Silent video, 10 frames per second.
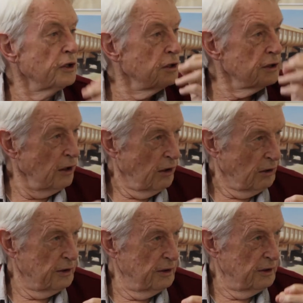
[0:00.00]

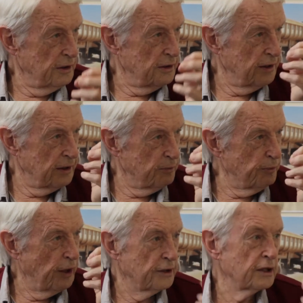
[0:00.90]
interlock the
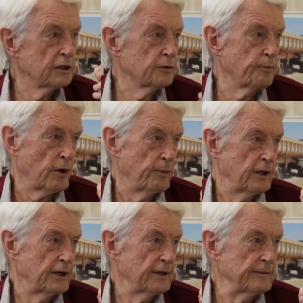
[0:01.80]
particles properly.